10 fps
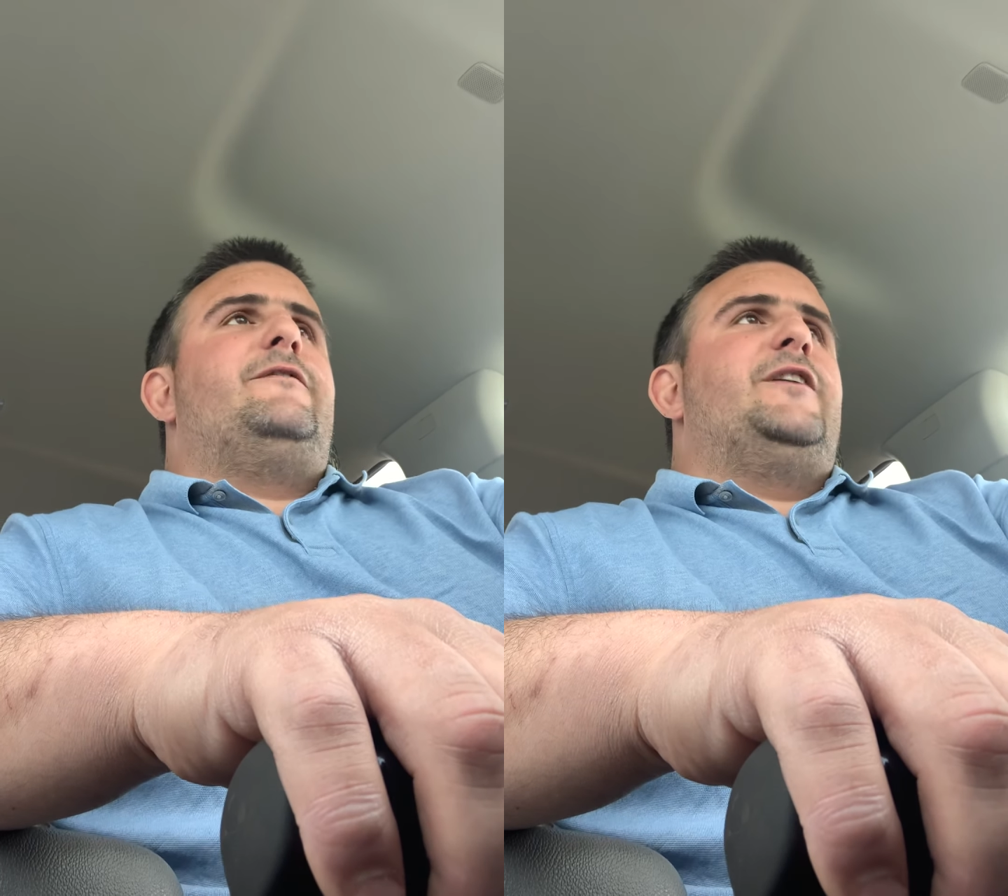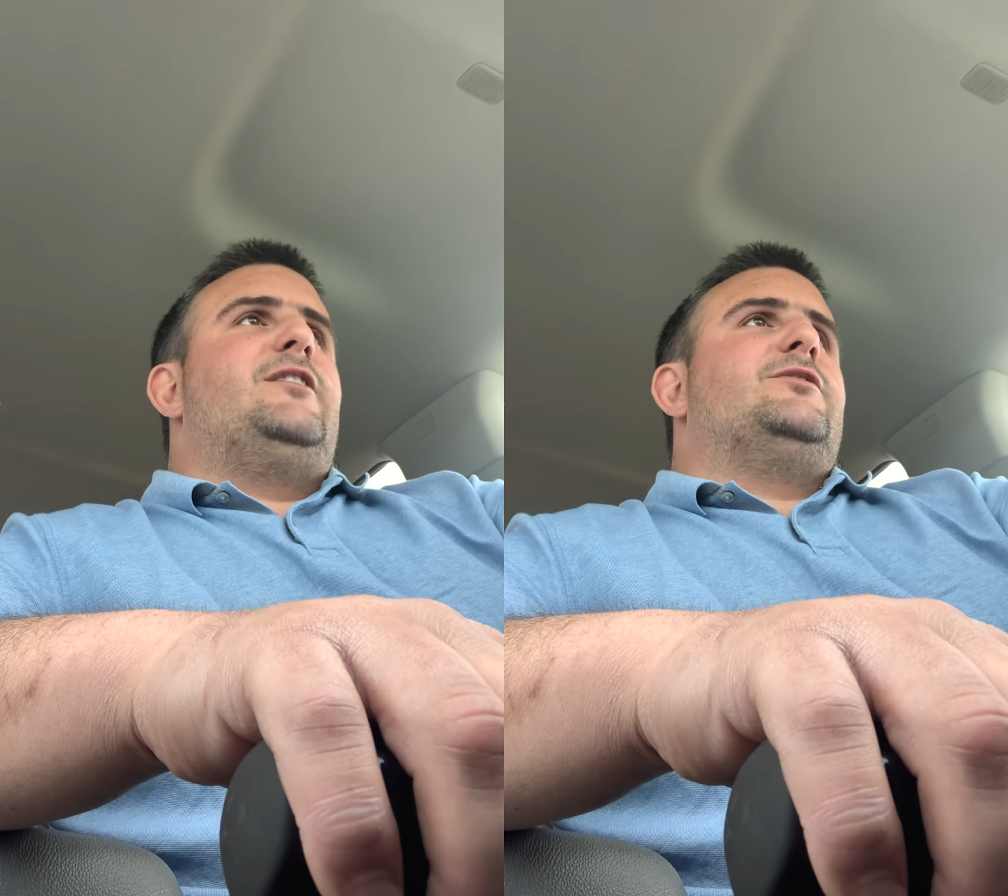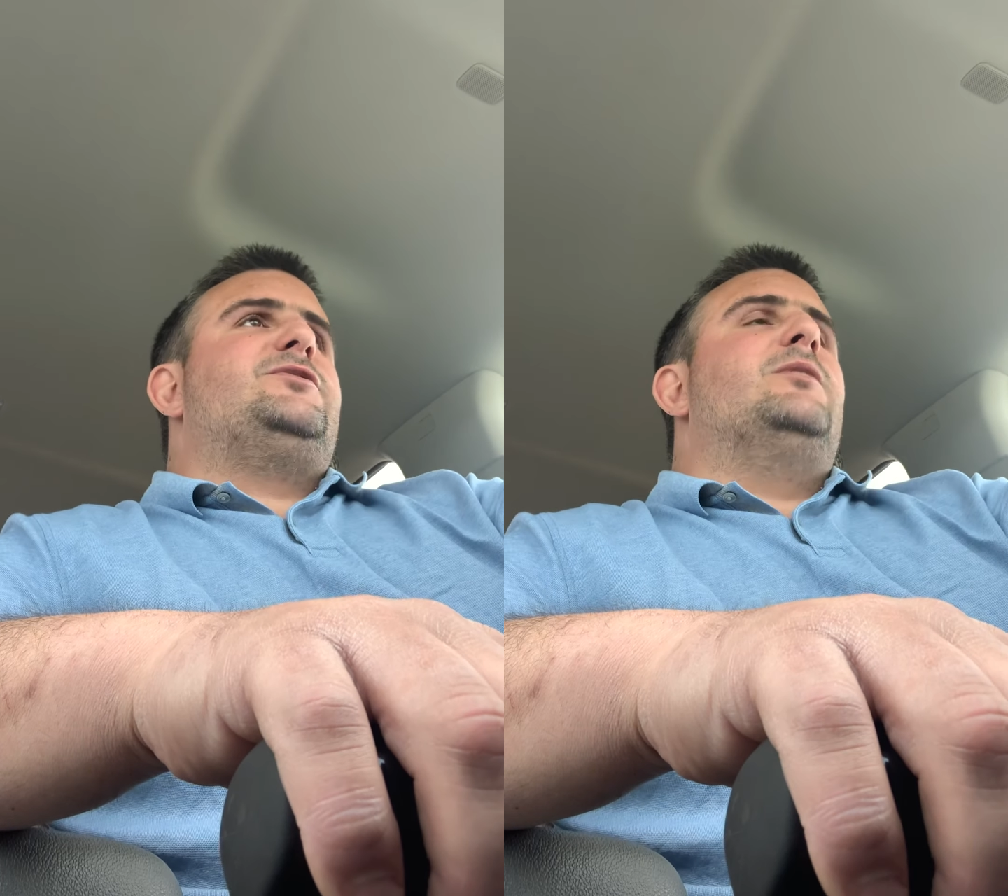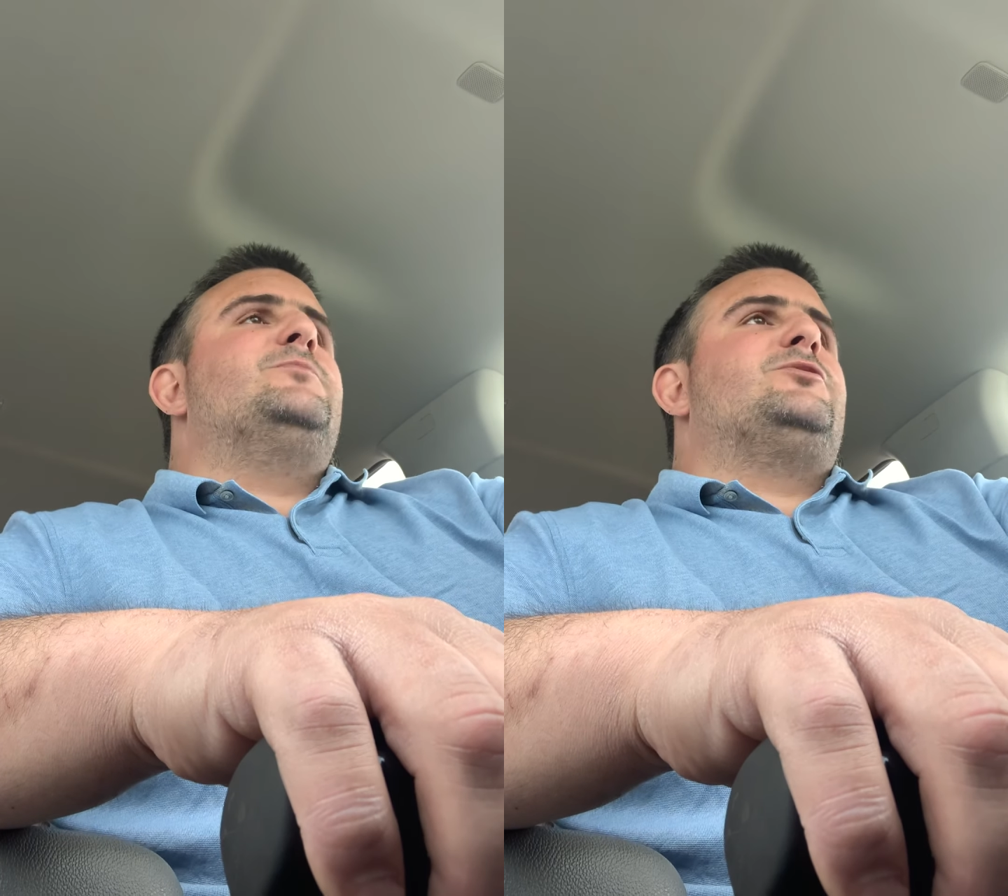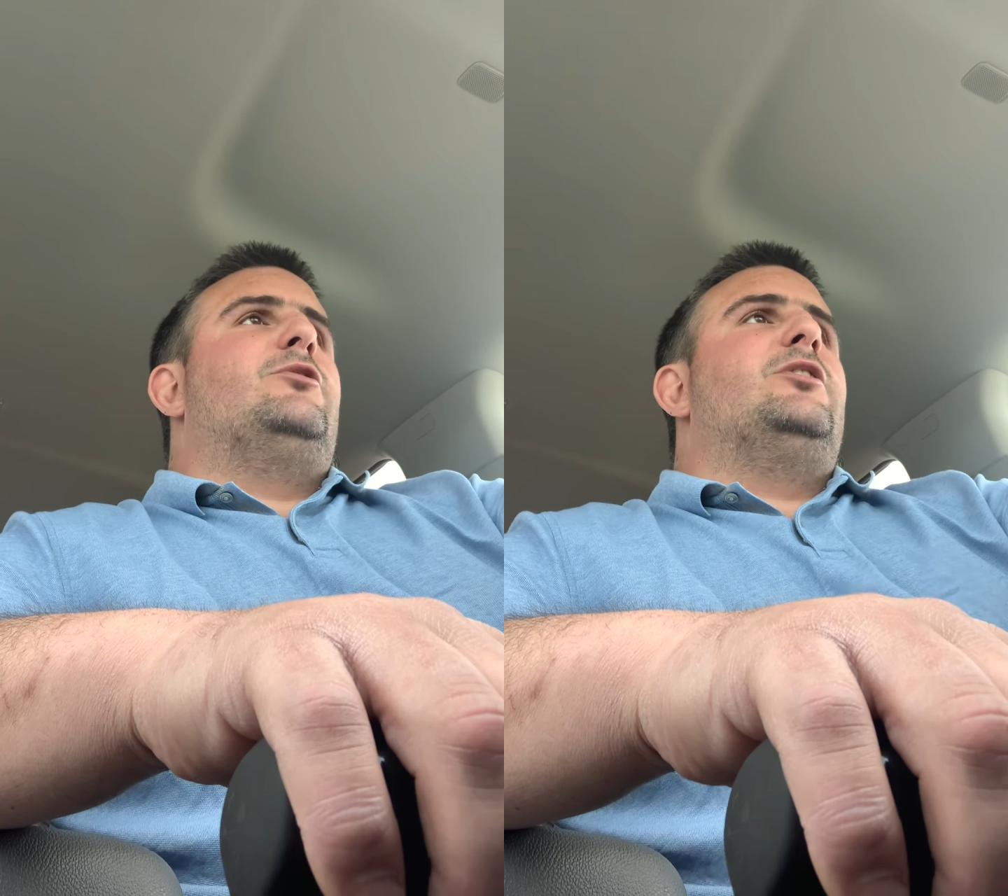figure some
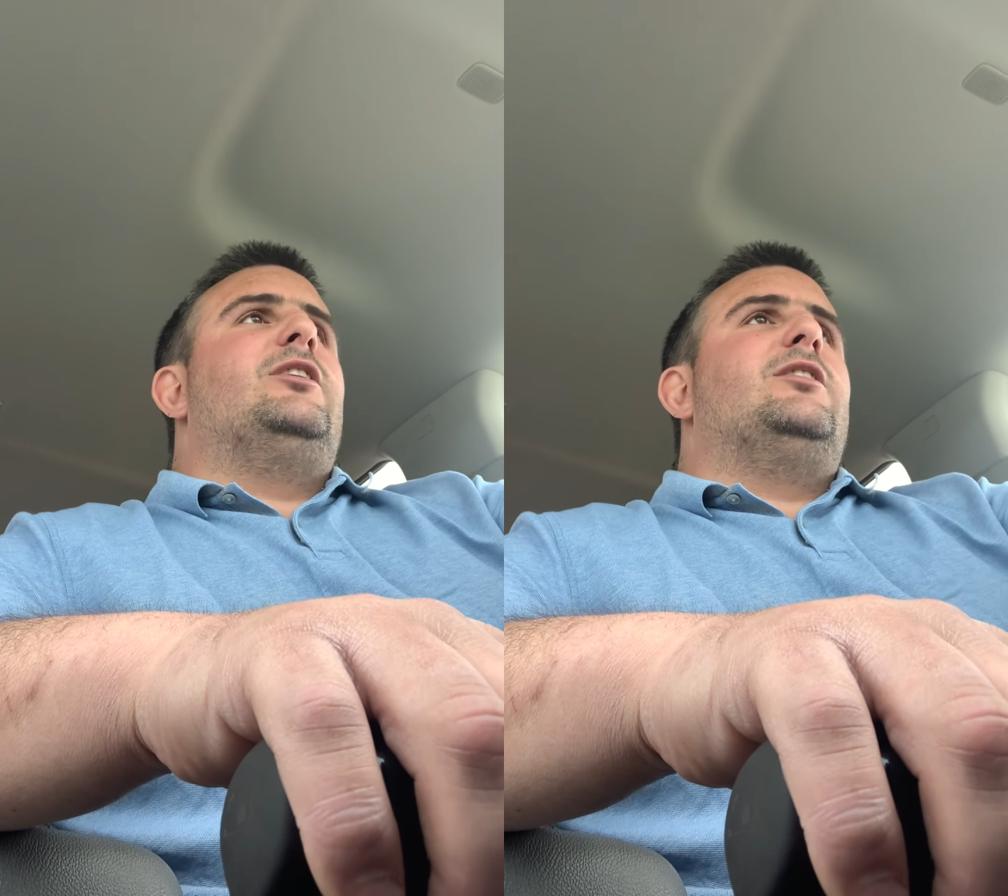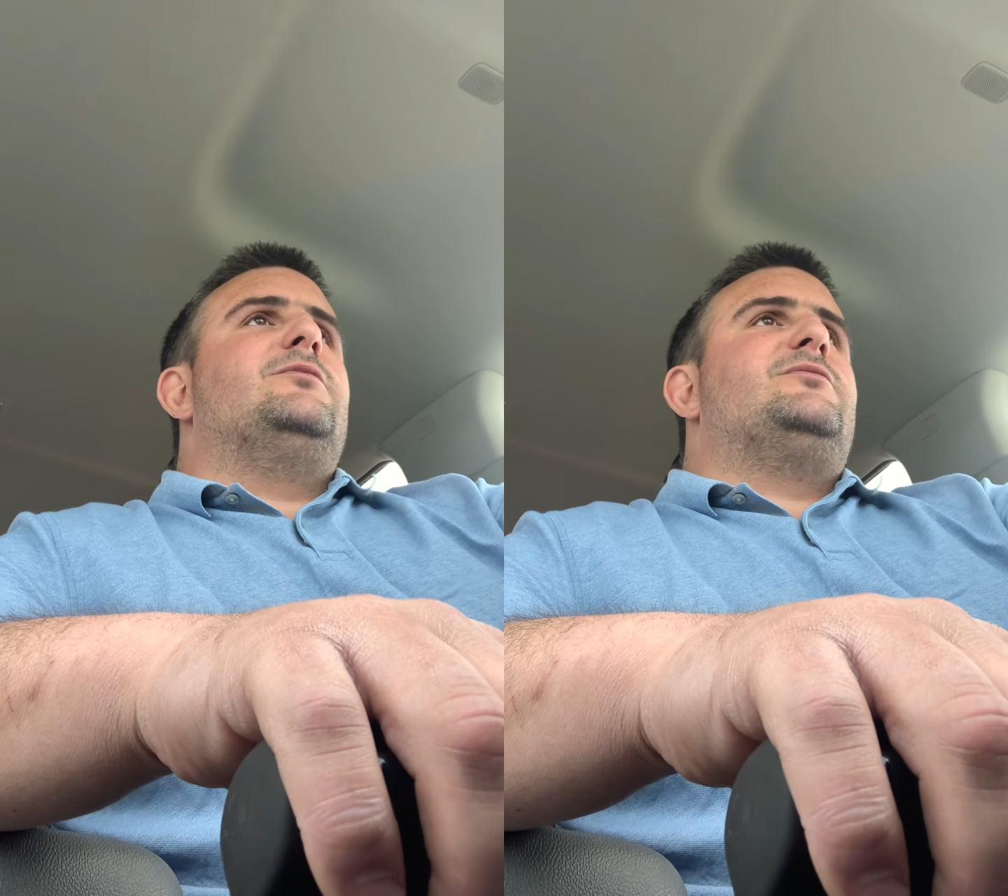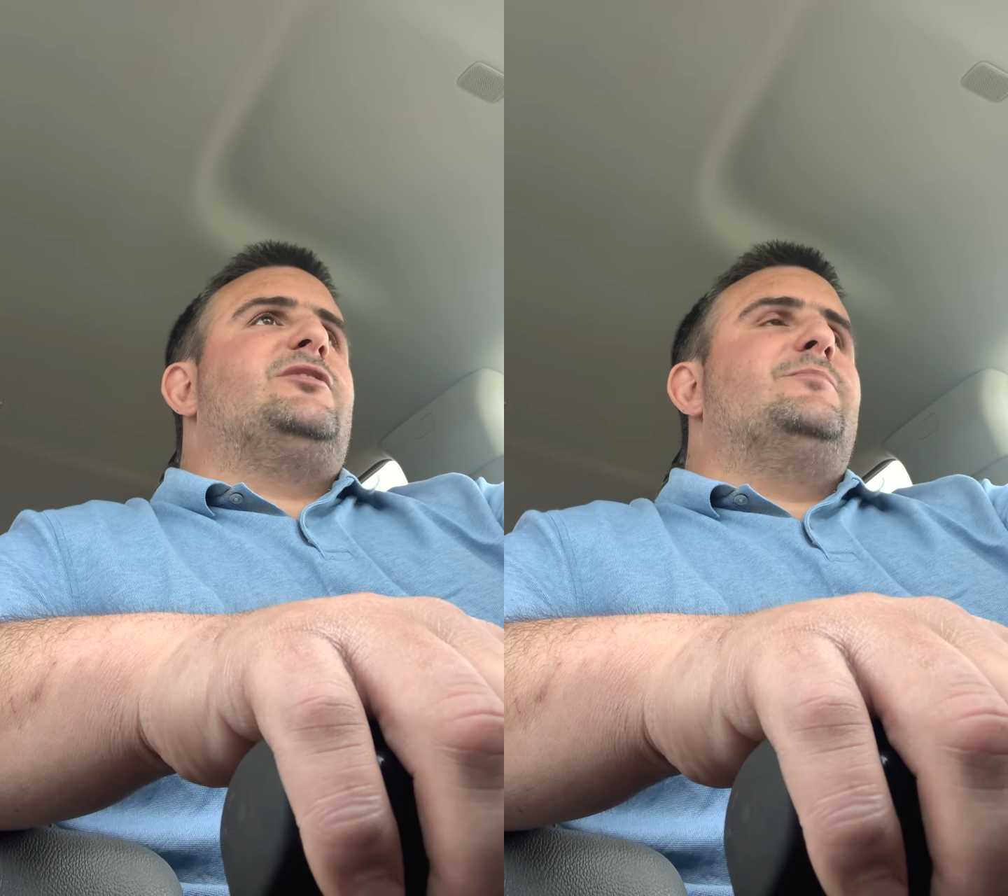sort of